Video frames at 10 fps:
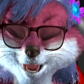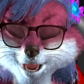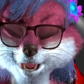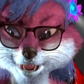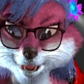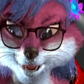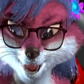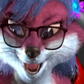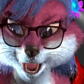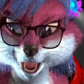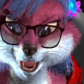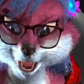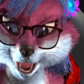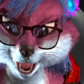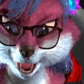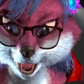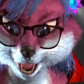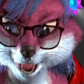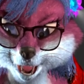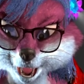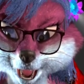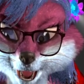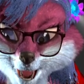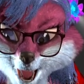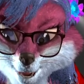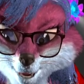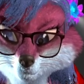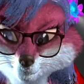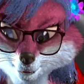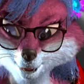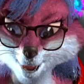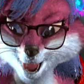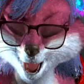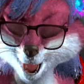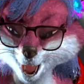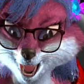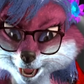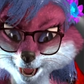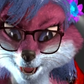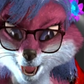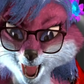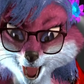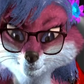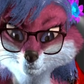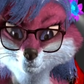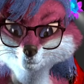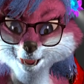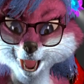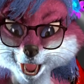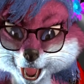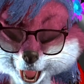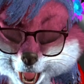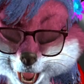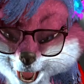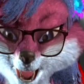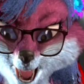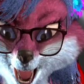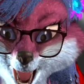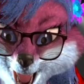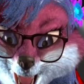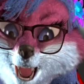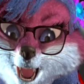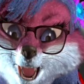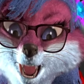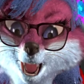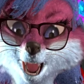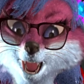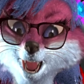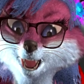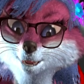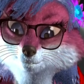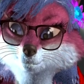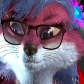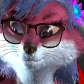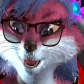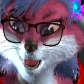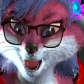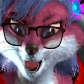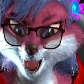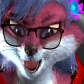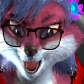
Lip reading: And I like when I first tried it, and I thought, are you supposed to eat the